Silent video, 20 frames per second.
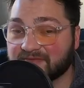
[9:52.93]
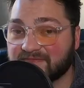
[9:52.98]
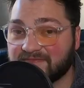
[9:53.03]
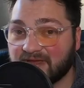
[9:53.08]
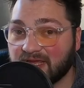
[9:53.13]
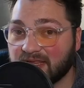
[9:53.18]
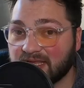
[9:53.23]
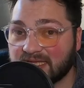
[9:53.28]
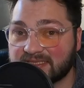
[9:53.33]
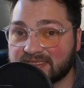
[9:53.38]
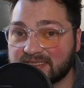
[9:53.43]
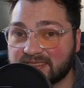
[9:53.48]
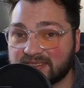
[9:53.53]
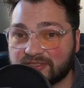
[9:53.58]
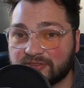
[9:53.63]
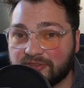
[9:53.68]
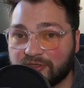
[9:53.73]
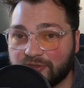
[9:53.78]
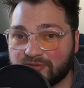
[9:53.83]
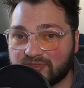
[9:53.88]
phalanxes
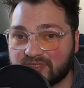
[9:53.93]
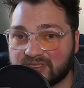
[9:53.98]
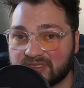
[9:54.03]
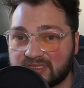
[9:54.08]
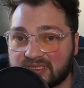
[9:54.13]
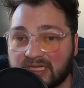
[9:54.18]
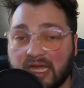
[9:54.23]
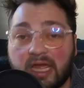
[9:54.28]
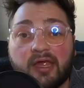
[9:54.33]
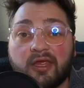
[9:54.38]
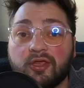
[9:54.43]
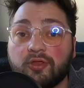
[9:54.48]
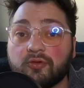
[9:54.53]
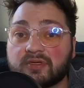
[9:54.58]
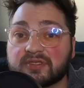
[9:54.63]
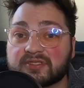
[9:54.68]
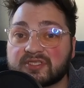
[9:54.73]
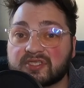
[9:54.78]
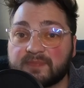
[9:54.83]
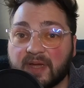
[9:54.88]
and Couses, you
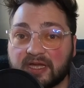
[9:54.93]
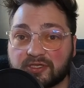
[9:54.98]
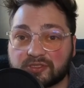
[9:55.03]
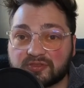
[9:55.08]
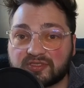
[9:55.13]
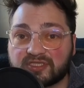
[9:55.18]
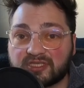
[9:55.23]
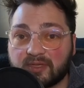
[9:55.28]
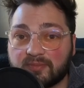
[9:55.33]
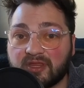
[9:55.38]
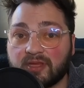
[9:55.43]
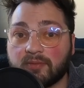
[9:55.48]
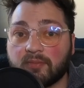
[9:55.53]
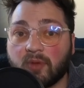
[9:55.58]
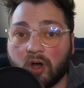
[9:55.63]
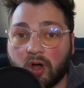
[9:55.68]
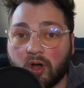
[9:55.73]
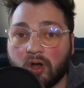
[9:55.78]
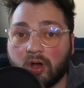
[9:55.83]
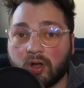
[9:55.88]
could special summon them
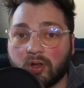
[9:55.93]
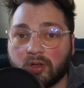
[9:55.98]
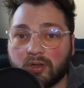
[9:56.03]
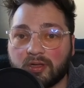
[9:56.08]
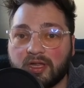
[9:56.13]
all